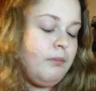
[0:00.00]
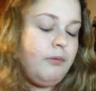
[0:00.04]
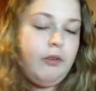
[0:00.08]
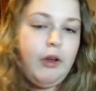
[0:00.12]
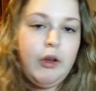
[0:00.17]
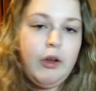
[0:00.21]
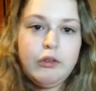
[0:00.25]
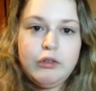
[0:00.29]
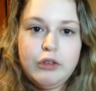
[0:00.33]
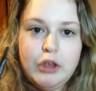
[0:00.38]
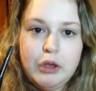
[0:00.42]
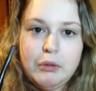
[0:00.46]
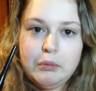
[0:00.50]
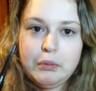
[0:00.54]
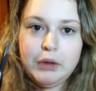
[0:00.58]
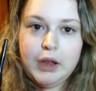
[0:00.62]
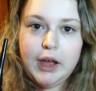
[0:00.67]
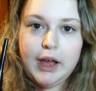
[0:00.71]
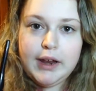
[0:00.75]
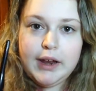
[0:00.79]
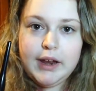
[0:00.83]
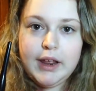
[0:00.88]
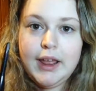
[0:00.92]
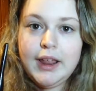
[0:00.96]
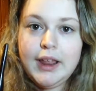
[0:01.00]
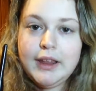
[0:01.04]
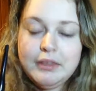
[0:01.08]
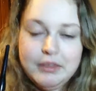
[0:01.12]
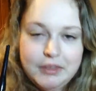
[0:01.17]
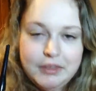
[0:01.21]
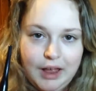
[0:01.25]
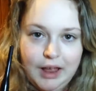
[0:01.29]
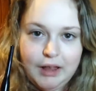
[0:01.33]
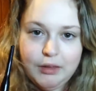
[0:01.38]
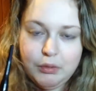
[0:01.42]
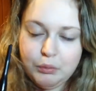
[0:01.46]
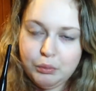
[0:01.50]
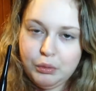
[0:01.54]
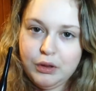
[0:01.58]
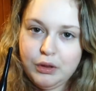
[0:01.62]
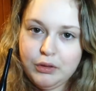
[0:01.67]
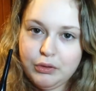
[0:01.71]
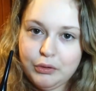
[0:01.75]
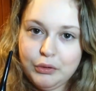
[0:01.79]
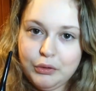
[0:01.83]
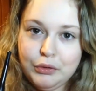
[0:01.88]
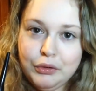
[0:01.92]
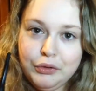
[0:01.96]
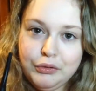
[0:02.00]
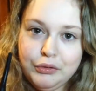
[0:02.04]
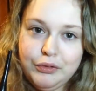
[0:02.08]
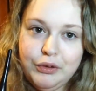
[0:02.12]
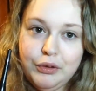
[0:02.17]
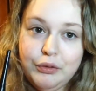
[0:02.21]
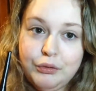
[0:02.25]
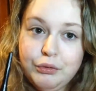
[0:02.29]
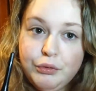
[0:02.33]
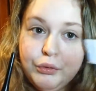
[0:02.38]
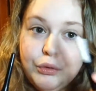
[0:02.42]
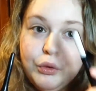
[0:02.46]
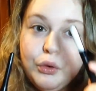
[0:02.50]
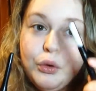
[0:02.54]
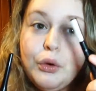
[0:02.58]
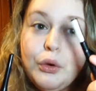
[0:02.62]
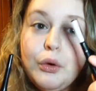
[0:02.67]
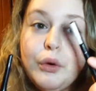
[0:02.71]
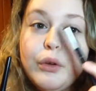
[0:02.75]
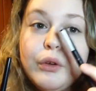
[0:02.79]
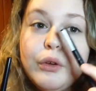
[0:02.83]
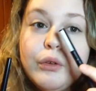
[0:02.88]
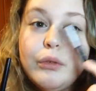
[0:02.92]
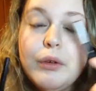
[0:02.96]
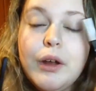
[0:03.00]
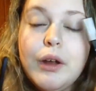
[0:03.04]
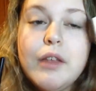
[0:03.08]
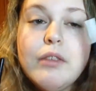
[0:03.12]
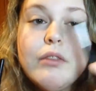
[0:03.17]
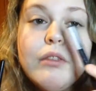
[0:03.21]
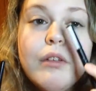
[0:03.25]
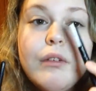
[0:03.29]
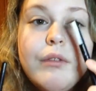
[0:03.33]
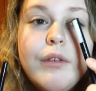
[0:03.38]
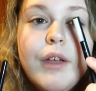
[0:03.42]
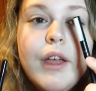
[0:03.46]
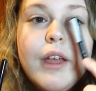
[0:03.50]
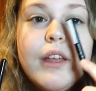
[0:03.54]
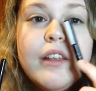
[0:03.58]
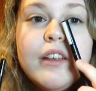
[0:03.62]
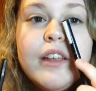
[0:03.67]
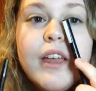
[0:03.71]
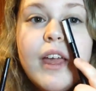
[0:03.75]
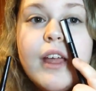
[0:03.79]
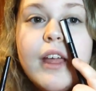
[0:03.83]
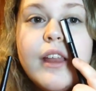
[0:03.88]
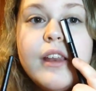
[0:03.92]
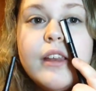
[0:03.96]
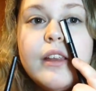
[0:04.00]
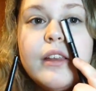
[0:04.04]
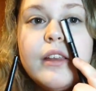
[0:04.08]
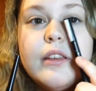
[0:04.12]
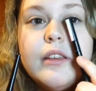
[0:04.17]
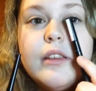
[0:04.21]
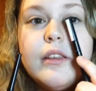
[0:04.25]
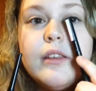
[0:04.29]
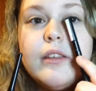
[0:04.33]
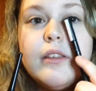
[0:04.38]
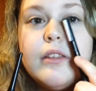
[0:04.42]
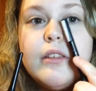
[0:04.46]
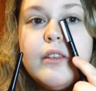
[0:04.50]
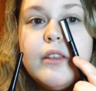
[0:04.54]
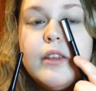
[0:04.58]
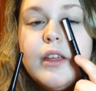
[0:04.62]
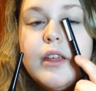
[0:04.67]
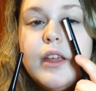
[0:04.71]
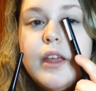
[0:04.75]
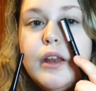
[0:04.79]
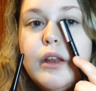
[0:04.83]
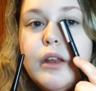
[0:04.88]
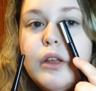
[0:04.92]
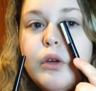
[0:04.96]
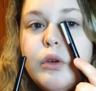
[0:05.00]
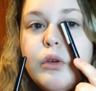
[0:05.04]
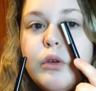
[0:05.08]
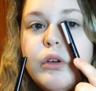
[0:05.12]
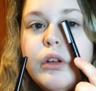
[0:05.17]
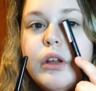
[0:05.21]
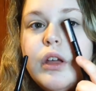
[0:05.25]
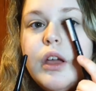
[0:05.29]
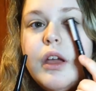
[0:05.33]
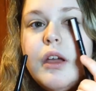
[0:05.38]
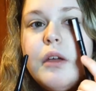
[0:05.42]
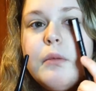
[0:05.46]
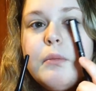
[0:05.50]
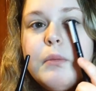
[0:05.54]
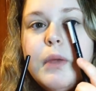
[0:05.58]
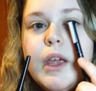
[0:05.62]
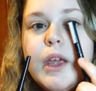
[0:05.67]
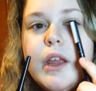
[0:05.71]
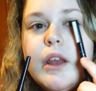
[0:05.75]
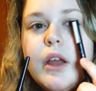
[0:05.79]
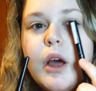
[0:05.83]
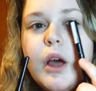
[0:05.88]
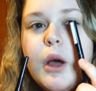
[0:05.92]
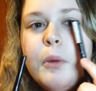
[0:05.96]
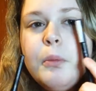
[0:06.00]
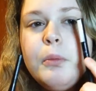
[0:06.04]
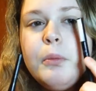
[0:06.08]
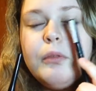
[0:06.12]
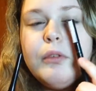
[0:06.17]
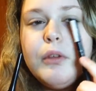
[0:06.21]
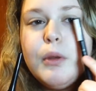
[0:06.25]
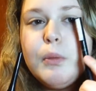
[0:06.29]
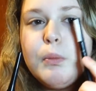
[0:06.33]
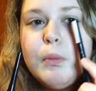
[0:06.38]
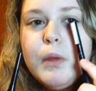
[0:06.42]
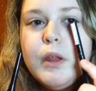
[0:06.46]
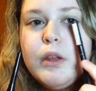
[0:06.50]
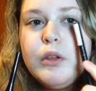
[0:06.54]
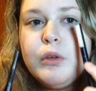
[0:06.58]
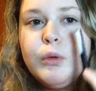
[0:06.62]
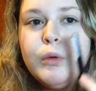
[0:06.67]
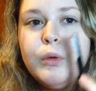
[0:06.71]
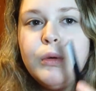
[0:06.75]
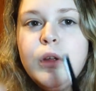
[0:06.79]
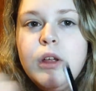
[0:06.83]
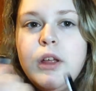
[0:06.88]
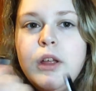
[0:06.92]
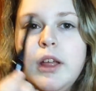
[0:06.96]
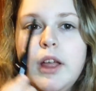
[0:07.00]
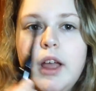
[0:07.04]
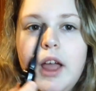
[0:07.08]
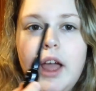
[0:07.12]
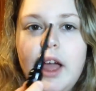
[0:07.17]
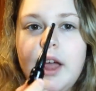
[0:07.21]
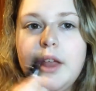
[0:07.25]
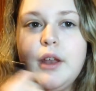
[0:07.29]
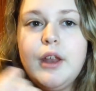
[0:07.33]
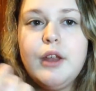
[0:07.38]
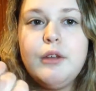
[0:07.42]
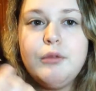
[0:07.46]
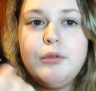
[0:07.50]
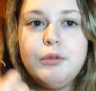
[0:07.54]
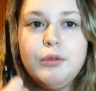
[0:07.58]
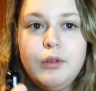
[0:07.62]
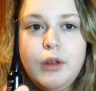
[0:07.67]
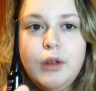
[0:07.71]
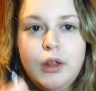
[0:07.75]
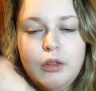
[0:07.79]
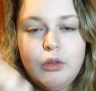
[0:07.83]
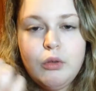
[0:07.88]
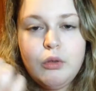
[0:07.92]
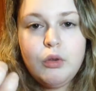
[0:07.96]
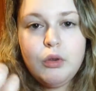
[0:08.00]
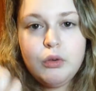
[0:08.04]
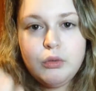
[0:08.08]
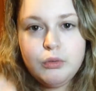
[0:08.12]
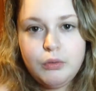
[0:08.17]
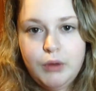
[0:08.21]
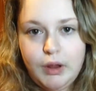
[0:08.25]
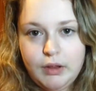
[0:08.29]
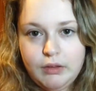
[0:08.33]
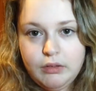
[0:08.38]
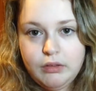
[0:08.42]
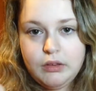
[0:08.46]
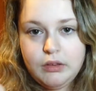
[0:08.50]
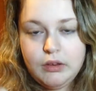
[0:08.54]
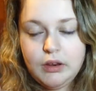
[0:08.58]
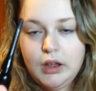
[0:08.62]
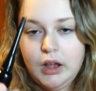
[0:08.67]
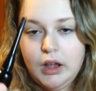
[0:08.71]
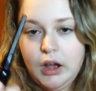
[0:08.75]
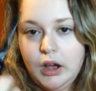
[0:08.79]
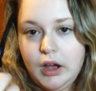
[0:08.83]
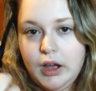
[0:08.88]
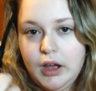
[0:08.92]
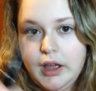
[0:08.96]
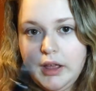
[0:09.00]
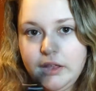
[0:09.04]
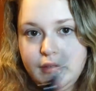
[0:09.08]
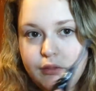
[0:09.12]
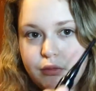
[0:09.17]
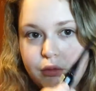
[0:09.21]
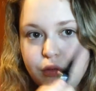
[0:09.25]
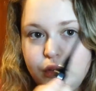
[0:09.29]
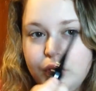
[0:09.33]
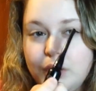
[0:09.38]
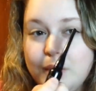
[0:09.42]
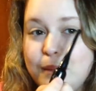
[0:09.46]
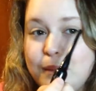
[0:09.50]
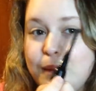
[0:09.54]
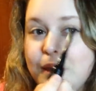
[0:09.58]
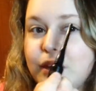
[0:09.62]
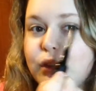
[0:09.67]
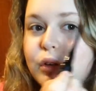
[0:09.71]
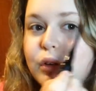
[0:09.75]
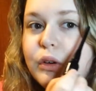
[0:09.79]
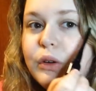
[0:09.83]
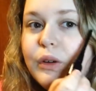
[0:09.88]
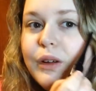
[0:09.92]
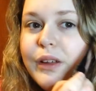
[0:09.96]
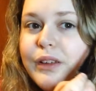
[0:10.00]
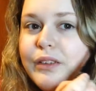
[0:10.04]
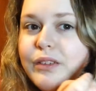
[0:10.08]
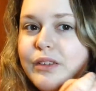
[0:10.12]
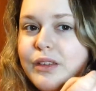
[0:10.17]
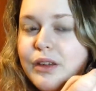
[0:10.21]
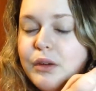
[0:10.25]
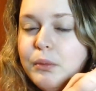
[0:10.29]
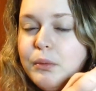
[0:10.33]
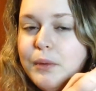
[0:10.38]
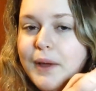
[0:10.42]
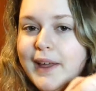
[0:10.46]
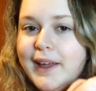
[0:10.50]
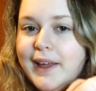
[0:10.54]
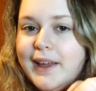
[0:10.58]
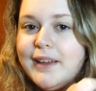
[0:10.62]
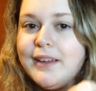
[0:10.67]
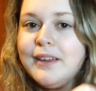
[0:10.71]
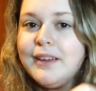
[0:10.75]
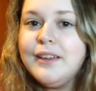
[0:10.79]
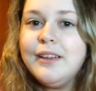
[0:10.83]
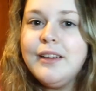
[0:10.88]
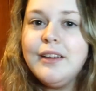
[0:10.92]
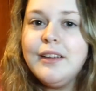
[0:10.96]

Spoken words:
felt tip liner, that's what it's called, for the rest of it, getting to the inner corner and meeting up for the middle, and then this for the rest of the eye, for the middle to the wing.